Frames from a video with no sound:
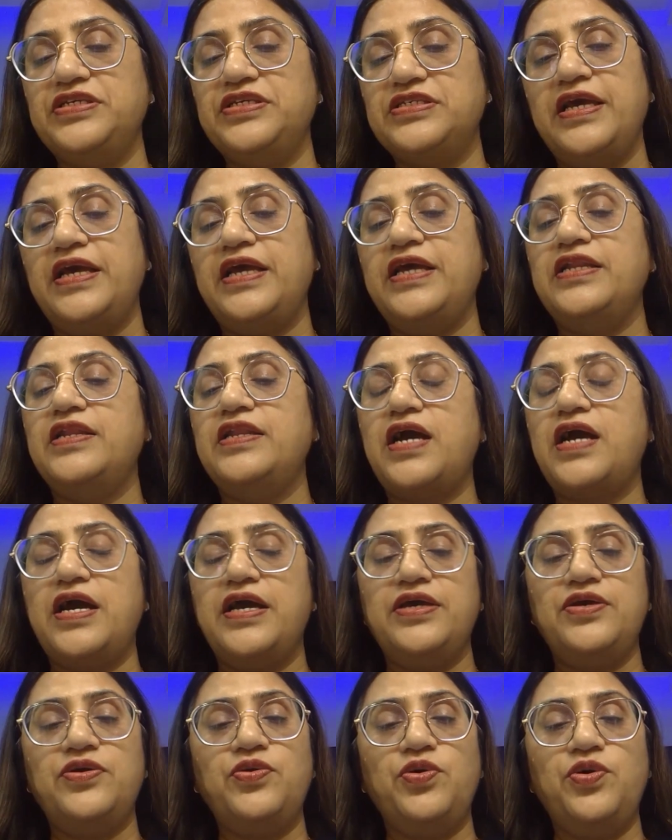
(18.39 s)
and
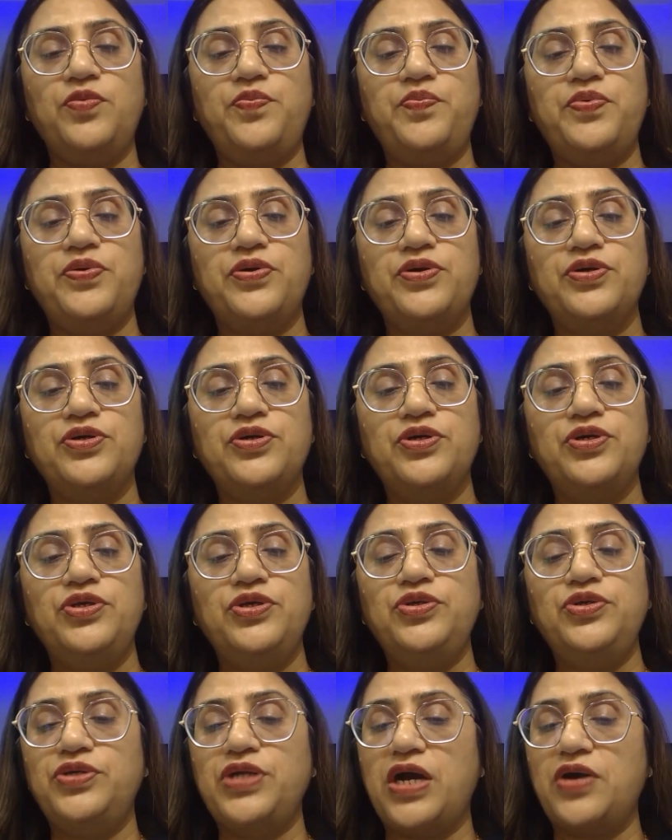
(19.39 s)
I hope
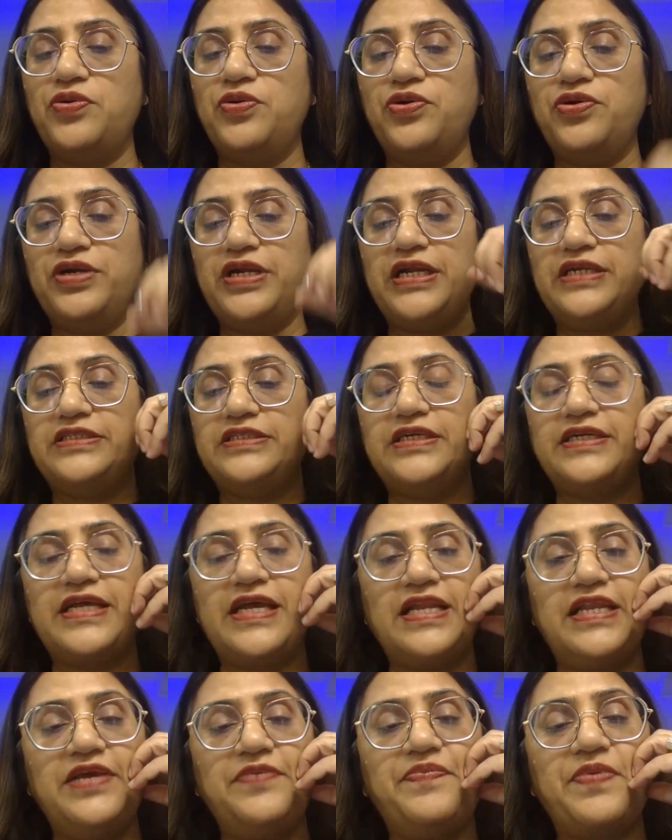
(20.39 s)
you downloaded the
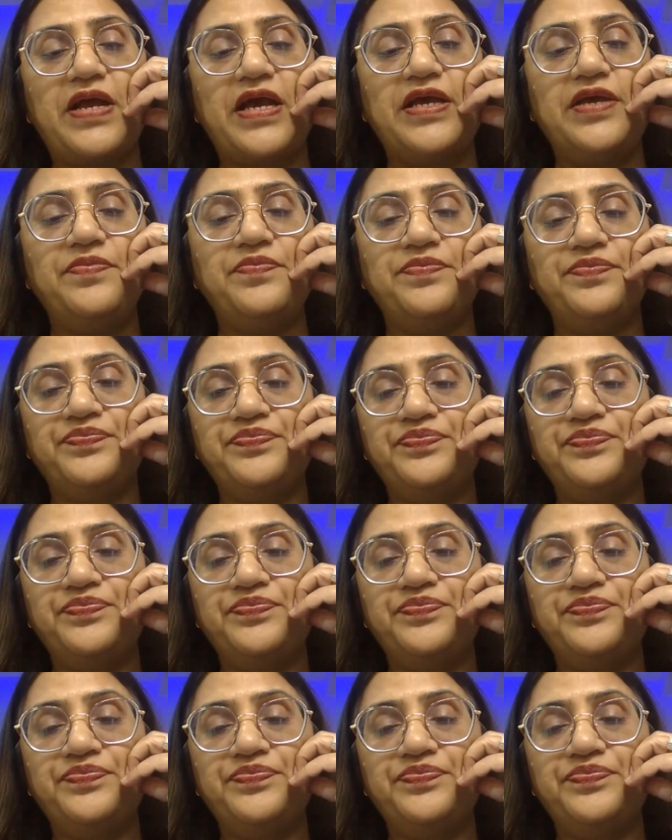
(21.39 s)
tally prime.